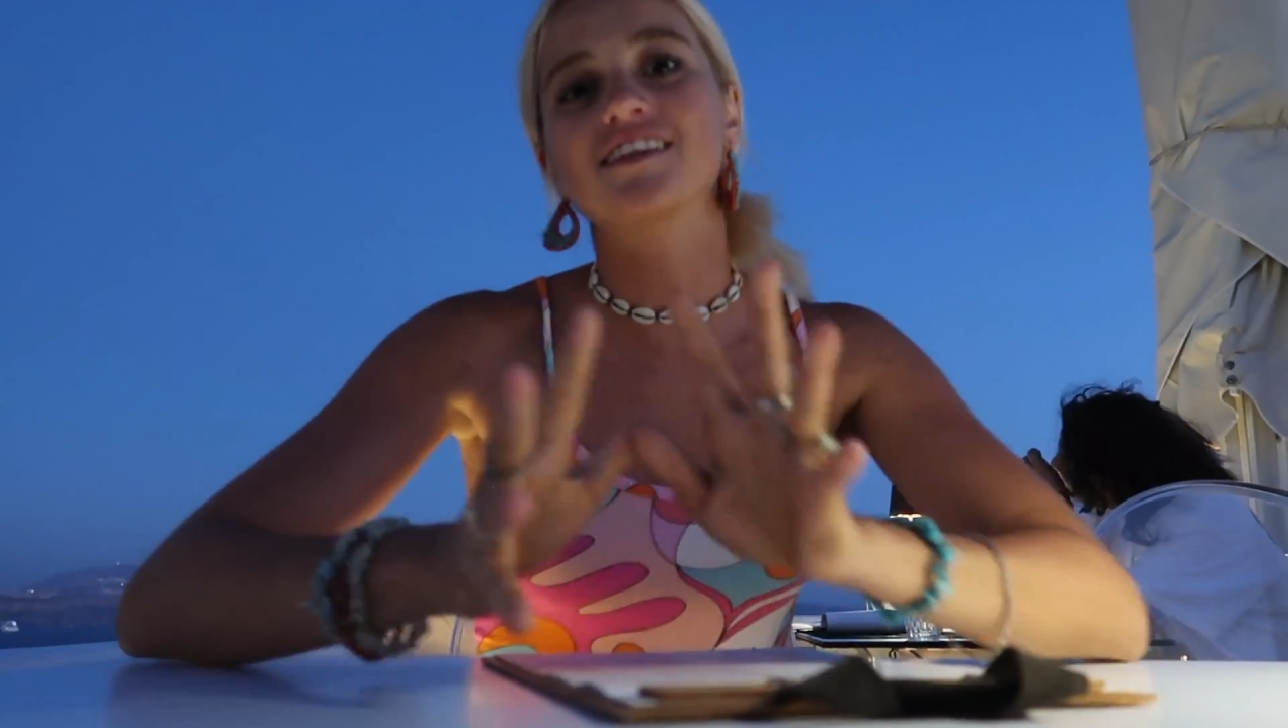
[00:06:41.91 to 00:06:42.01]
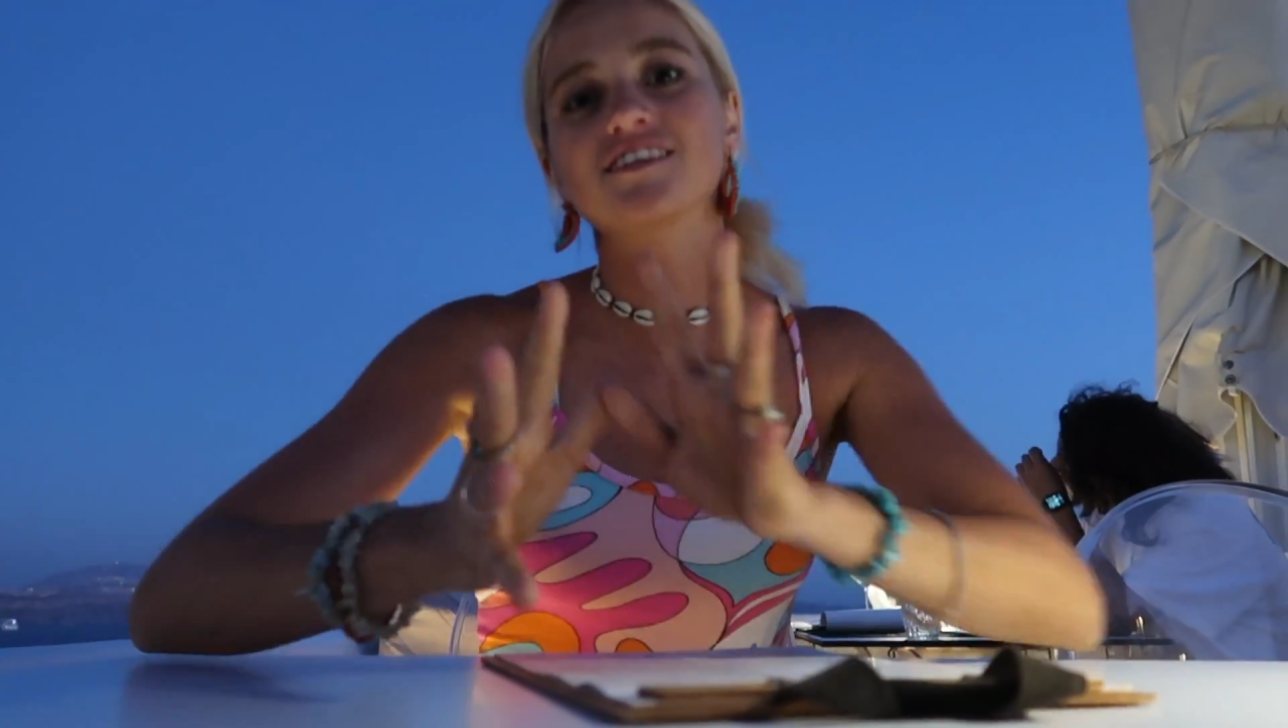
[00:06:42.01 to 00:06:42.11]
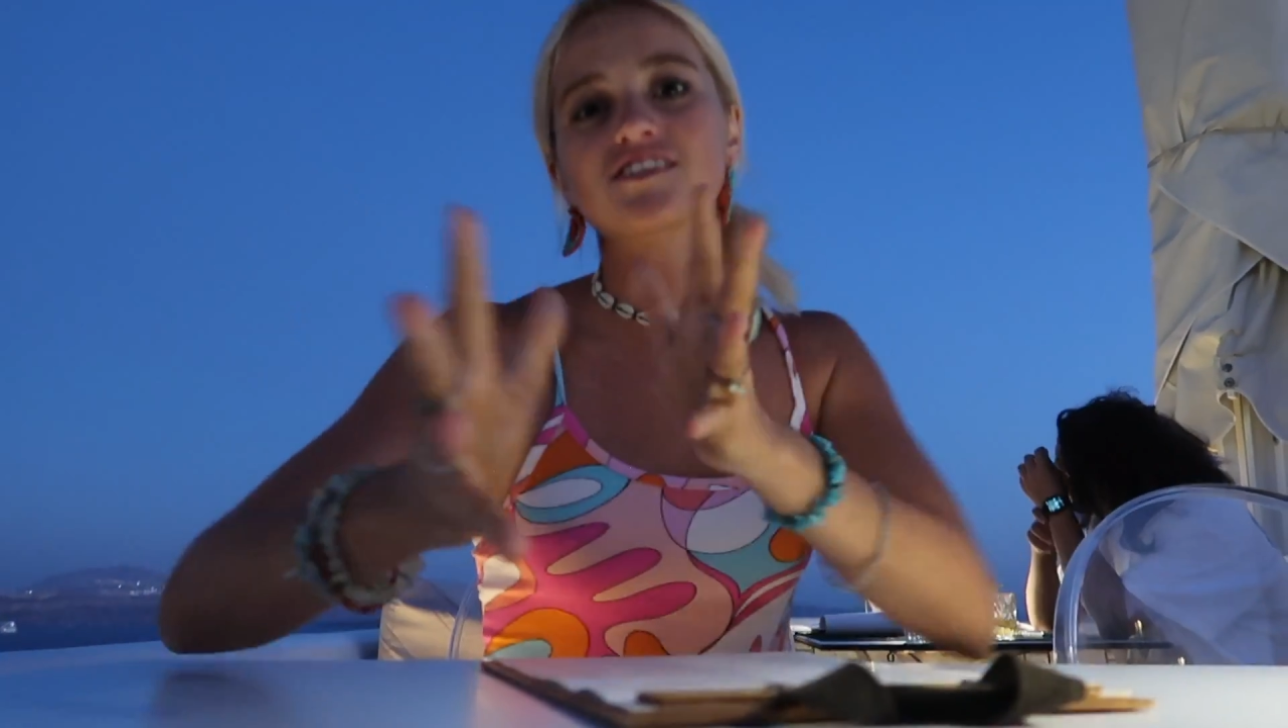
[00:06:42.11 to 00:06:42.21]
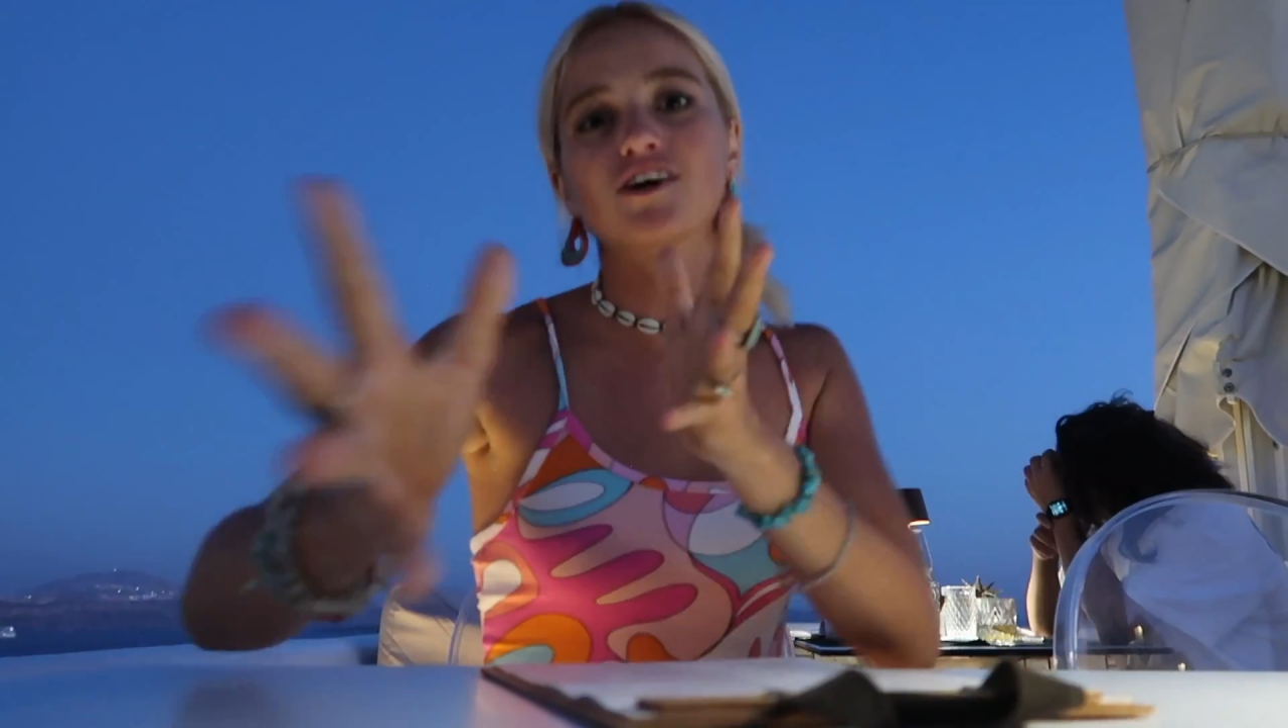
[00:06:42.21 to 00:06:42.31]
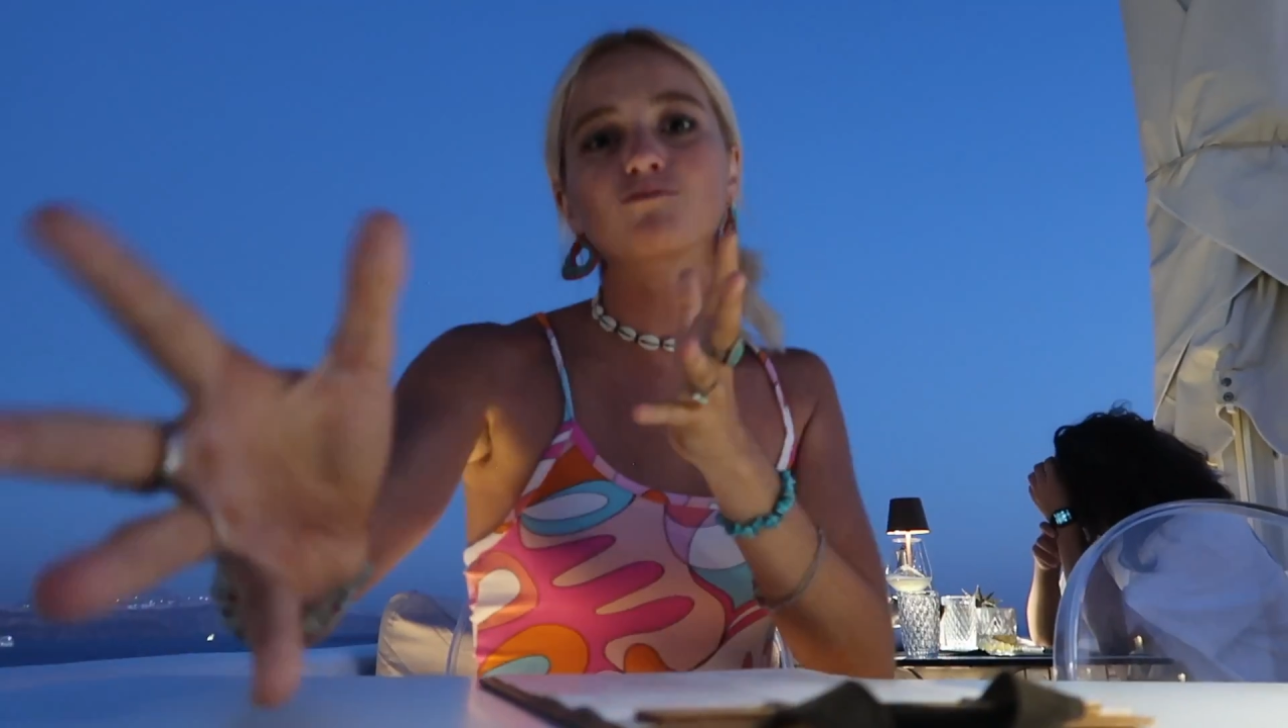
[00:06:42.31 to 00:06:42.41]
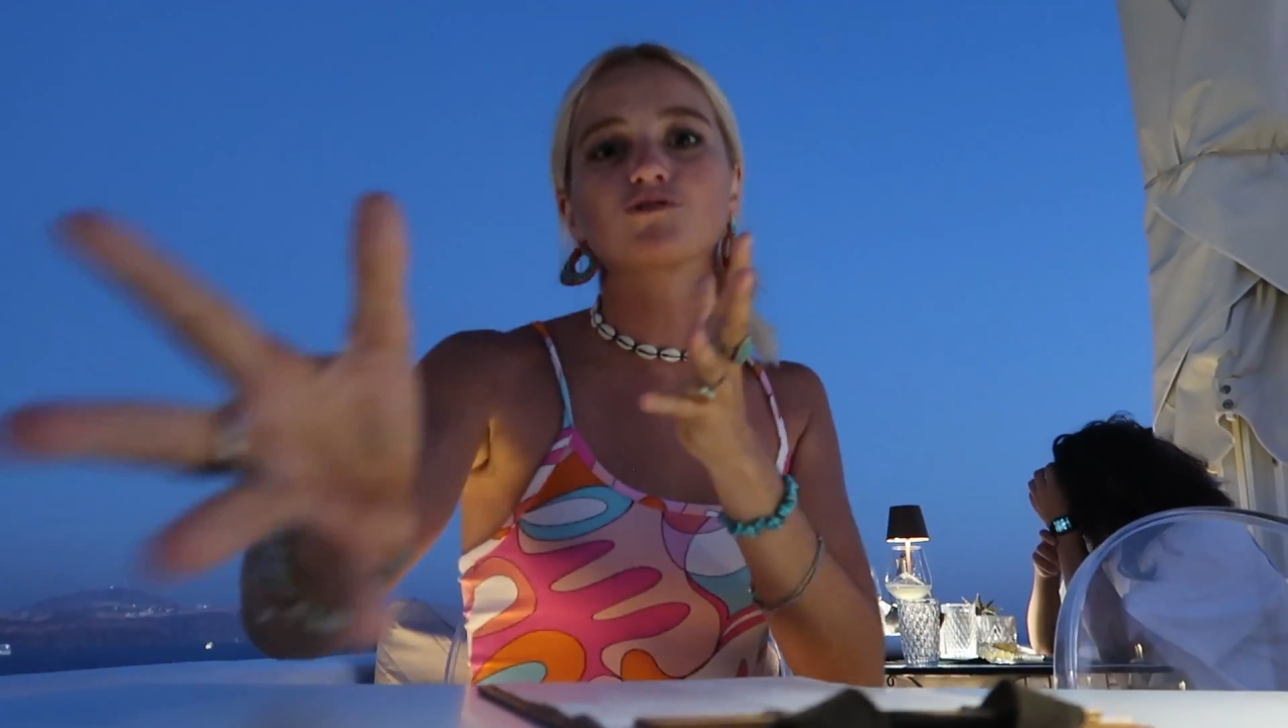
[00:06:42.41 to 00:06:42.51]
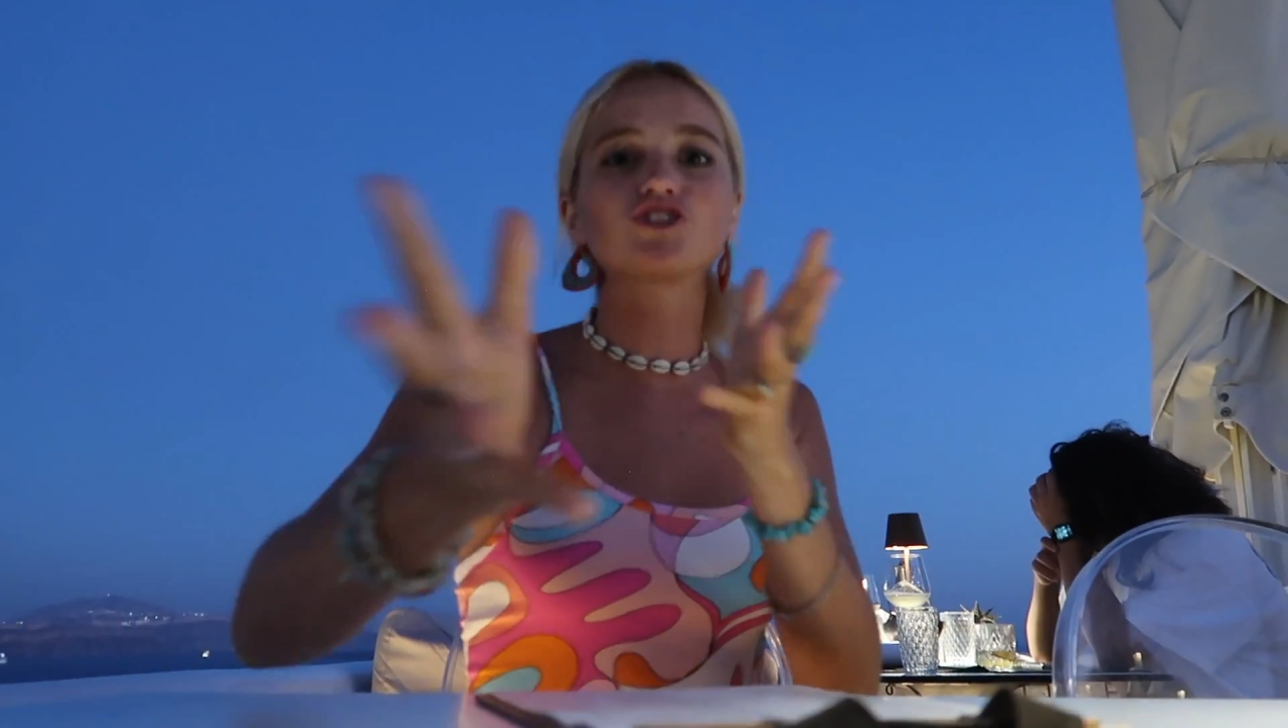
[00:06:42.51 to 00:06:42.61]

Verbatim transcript: the sun was